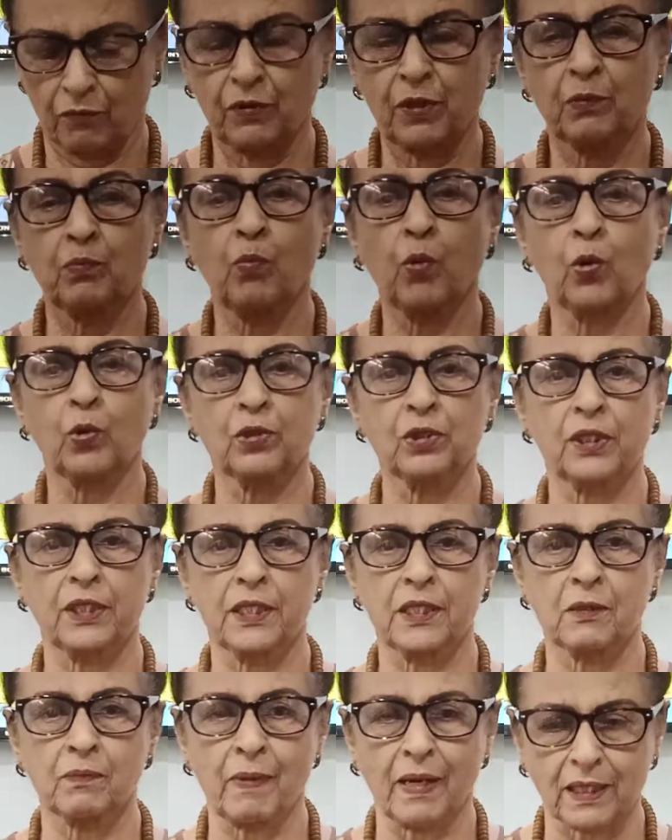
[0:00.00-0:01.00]
with both
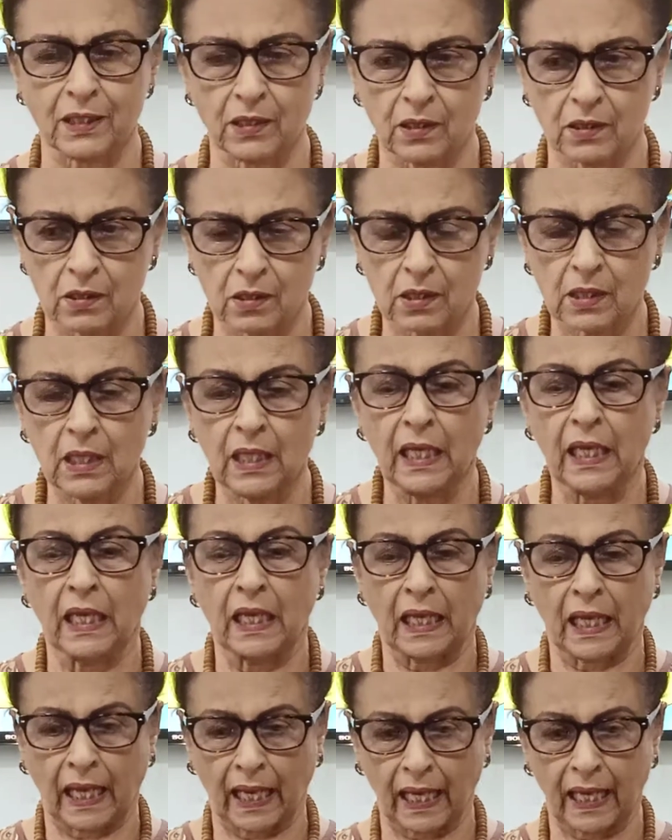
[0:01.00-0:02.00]
these buttons
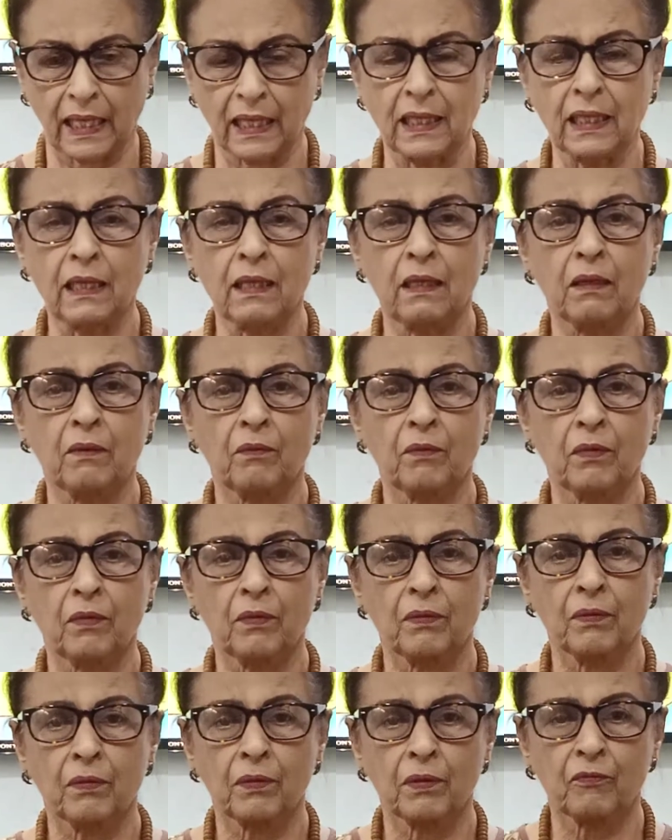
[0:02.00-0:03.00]
and
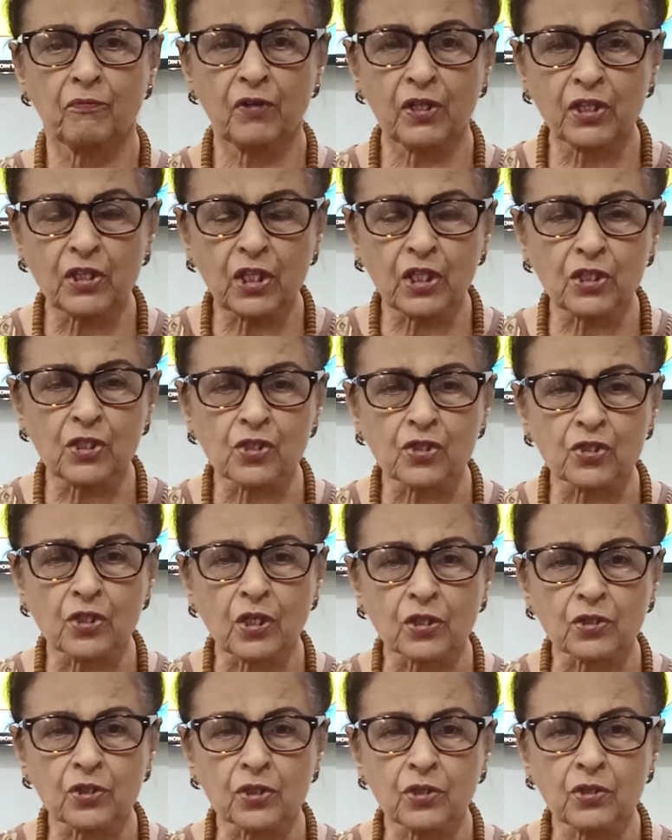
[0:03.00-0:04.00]
with the
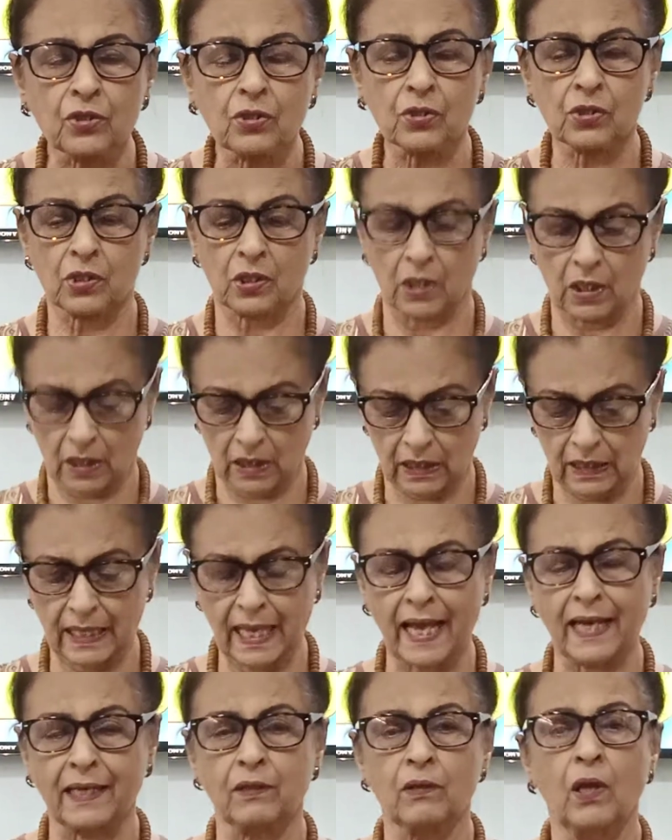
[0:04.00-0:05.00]
instructions
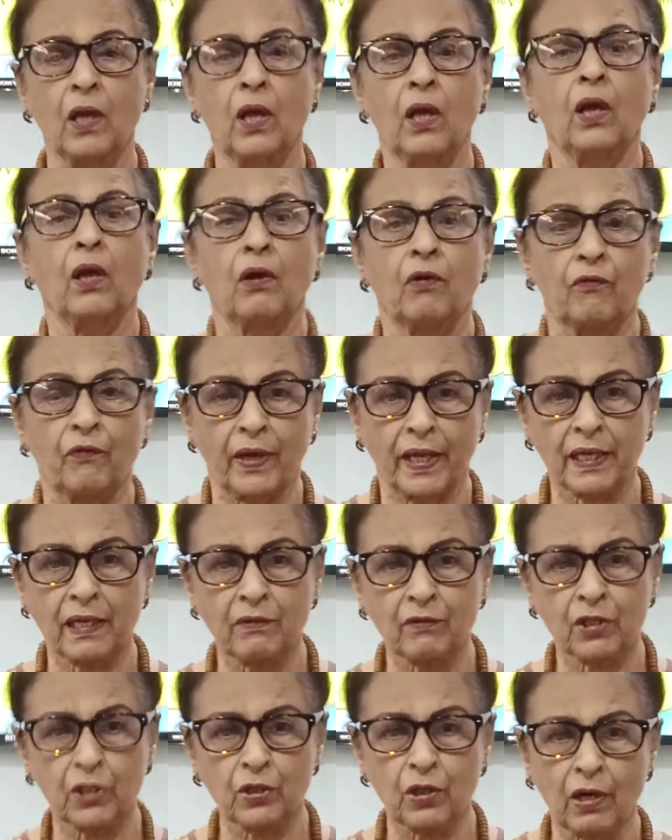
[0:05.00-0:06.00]
that
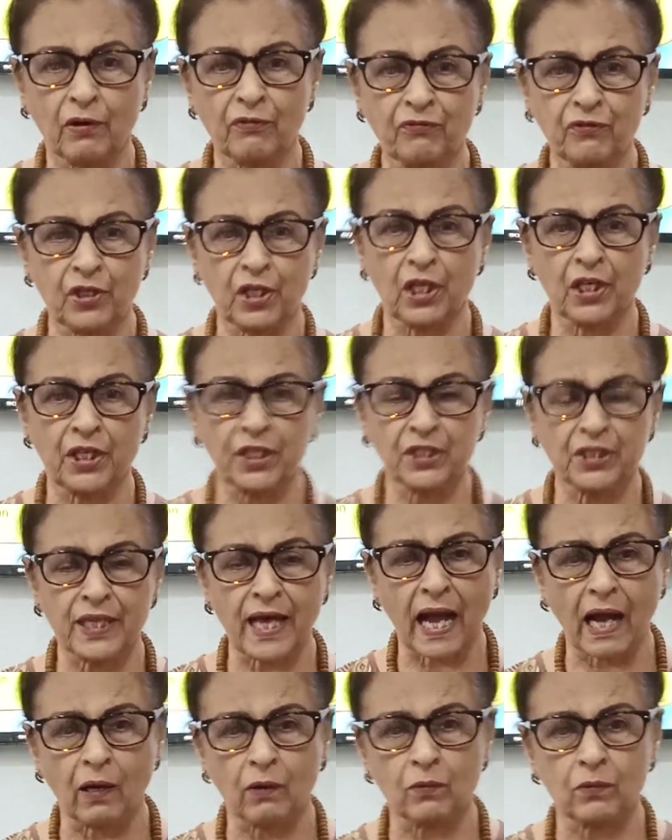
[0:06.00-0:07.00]
whenever you are feeling
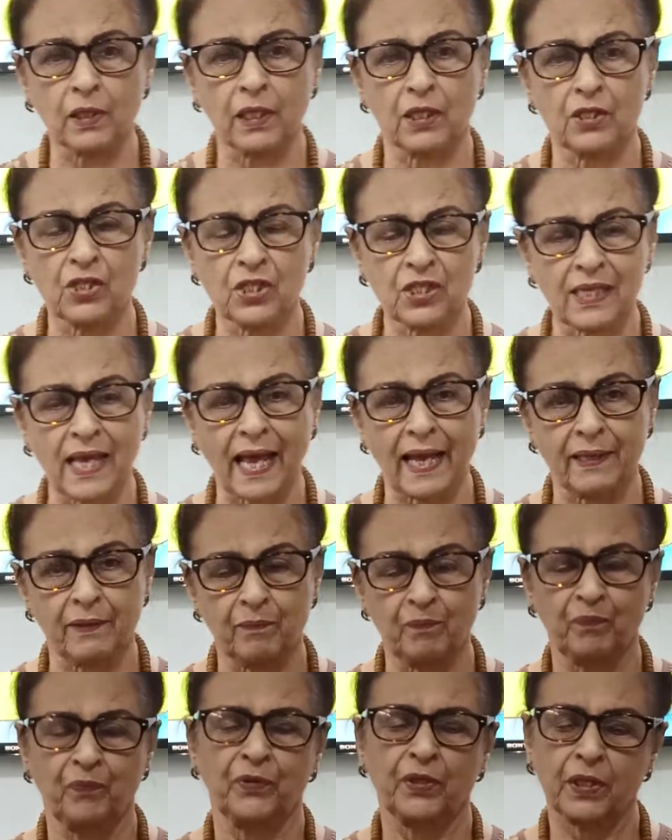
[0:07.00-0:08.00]
down and sad,
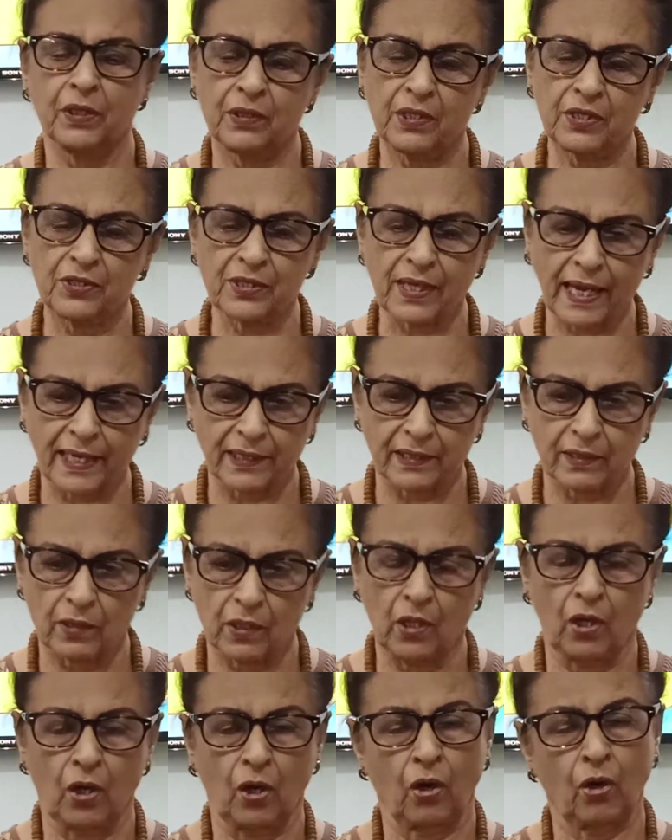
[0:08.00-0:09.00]
decide
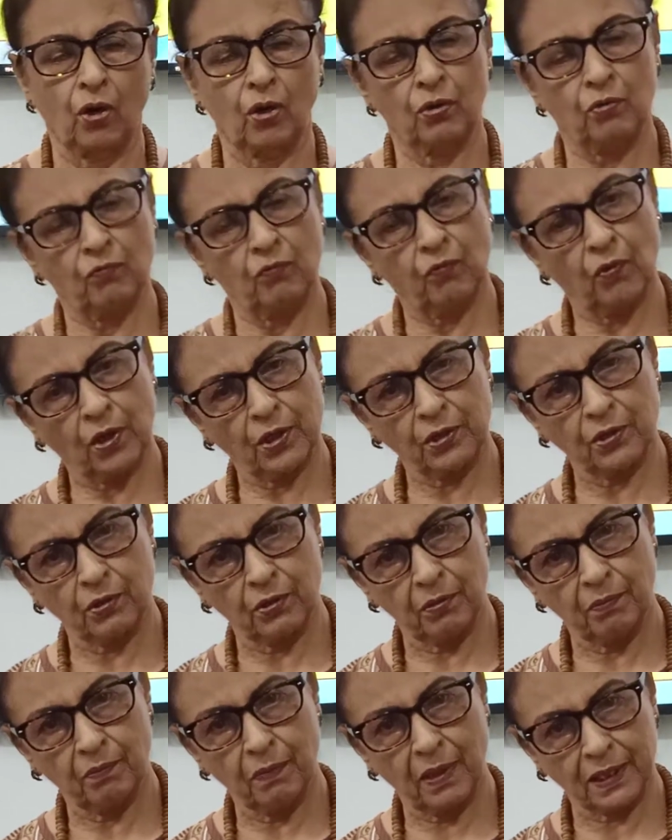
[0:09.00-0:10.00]
on what
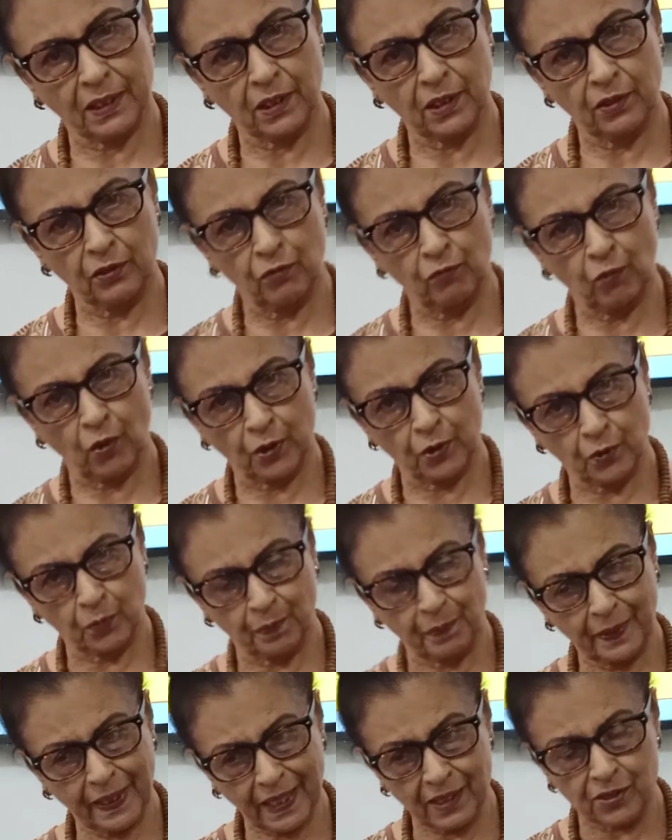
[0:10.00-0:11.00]
button you want to
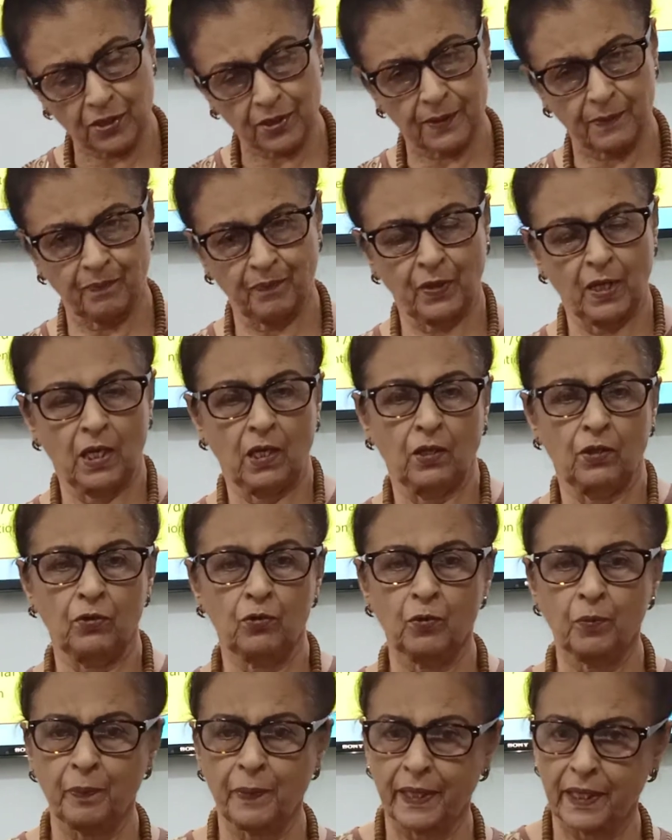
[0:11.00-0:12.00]
press.
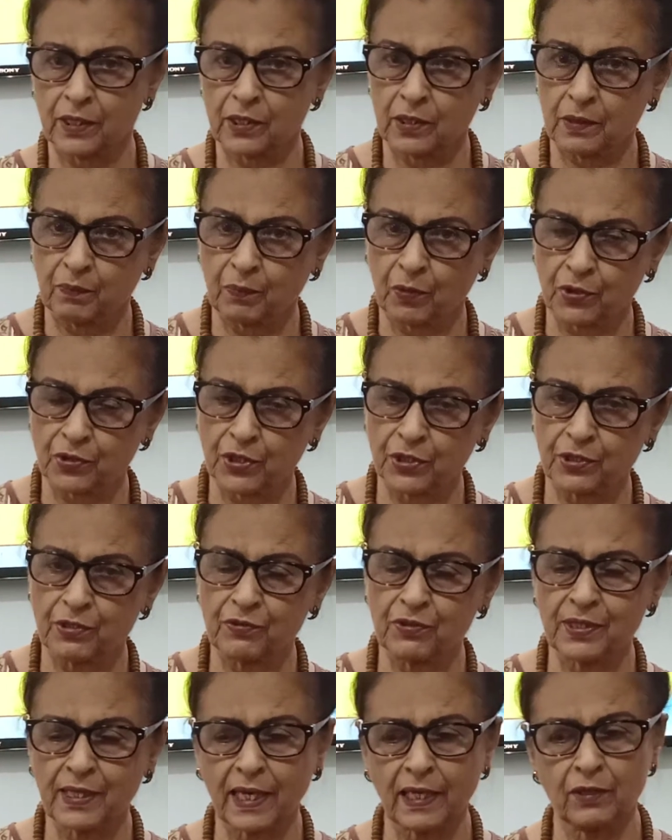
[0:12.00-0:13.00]
You press the positive
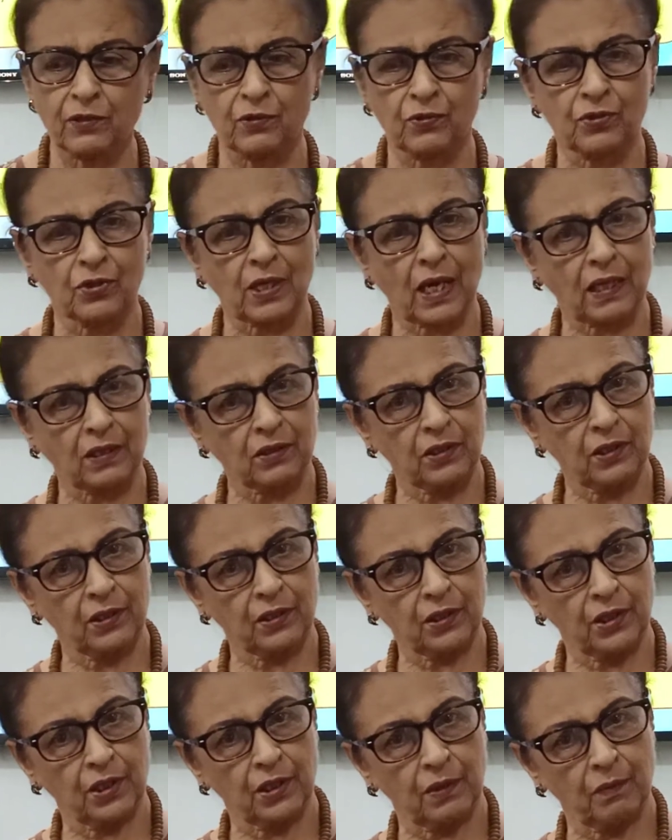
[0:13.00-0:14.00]
side, you start
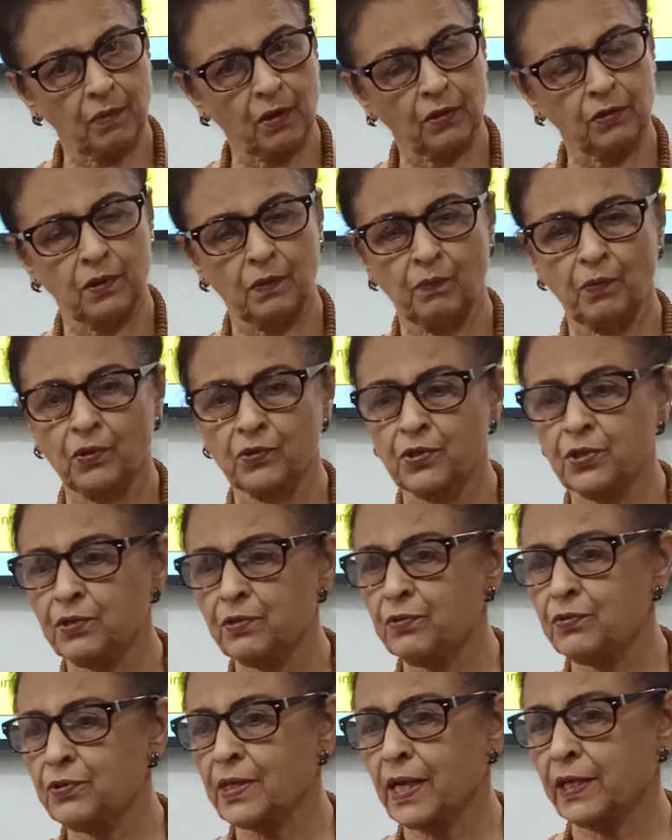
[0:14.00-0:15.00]
thinking about the
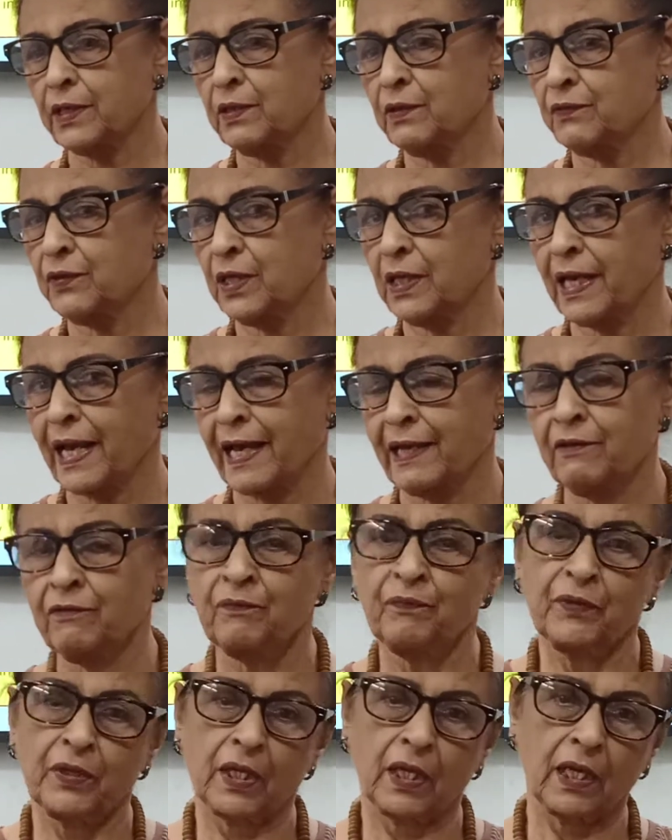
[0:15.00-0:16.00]
positive side of the life,
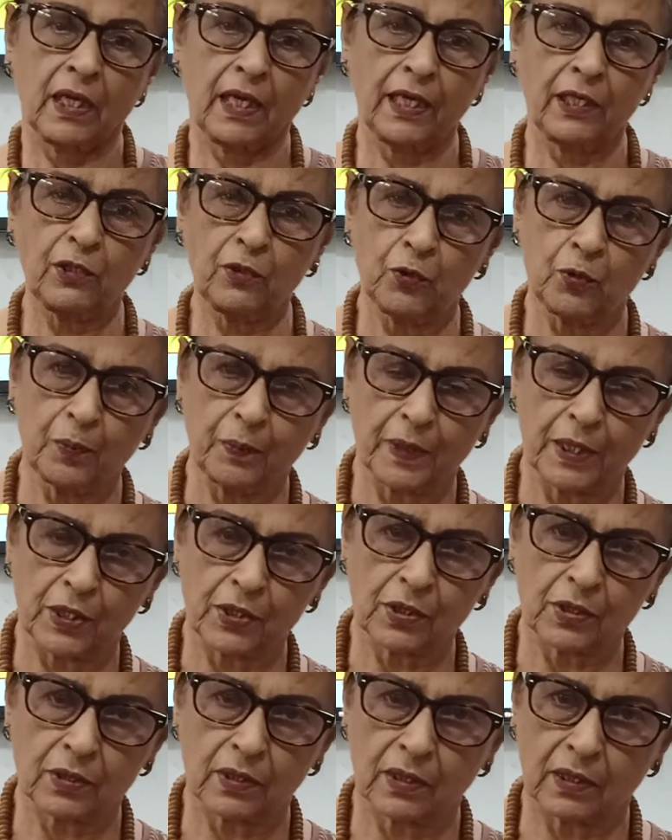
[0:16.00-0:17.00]
and you
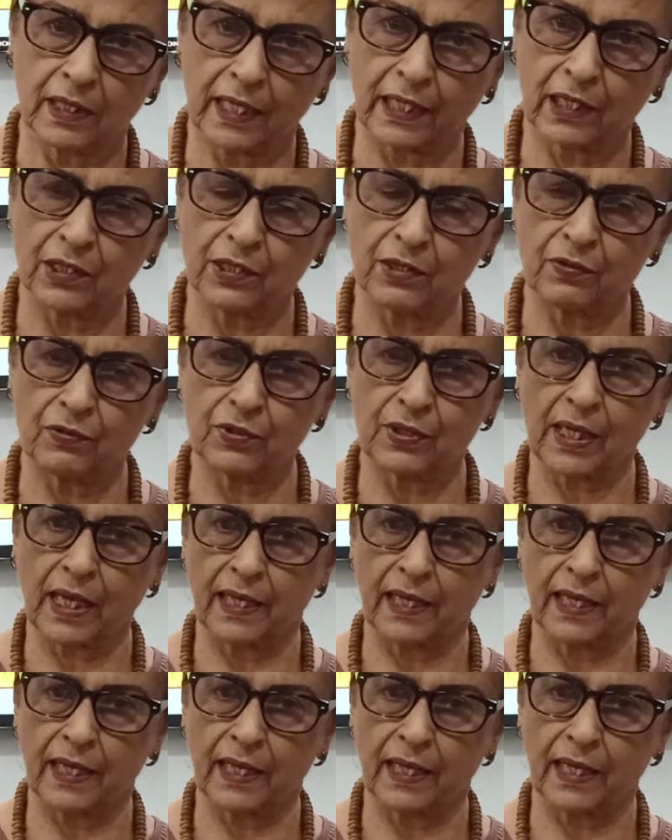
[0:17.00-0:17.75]
press the negative